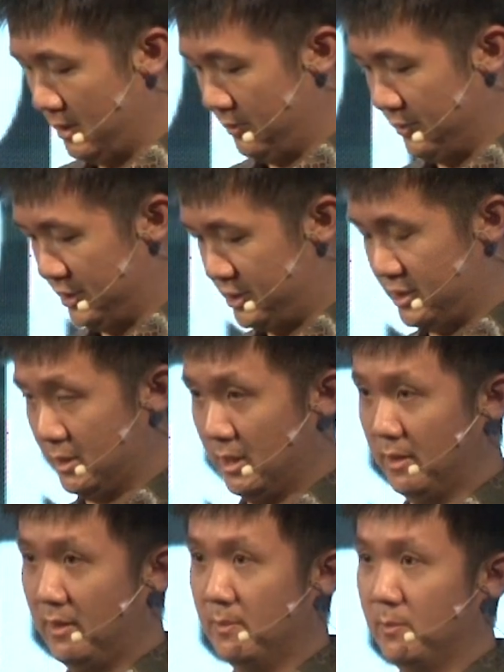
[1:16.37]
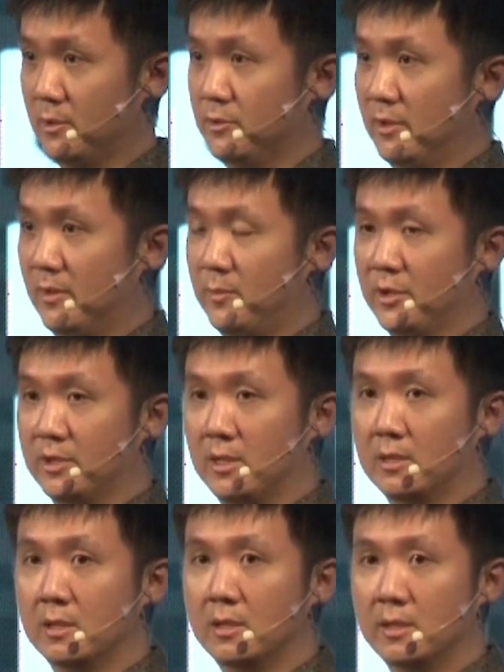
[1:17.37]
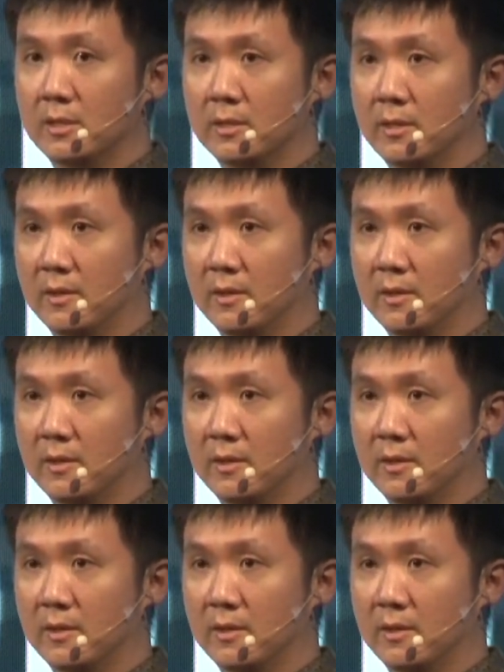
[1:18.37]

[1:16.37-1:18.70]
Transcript: which, as Marco has pointed out earlier,